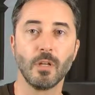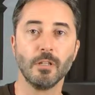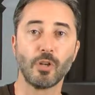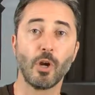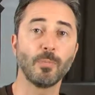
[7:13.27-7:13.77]

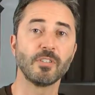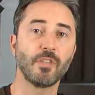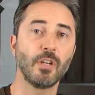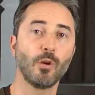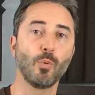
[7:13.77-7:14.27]
So I hope this
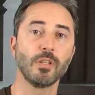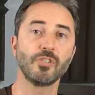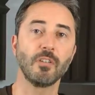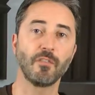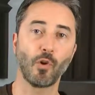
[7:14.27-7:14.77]
video was
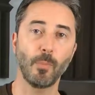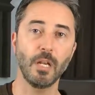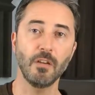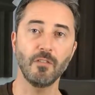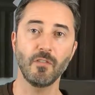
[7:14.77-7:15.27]

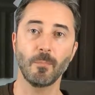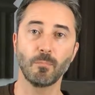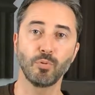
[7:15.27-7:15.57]
informative.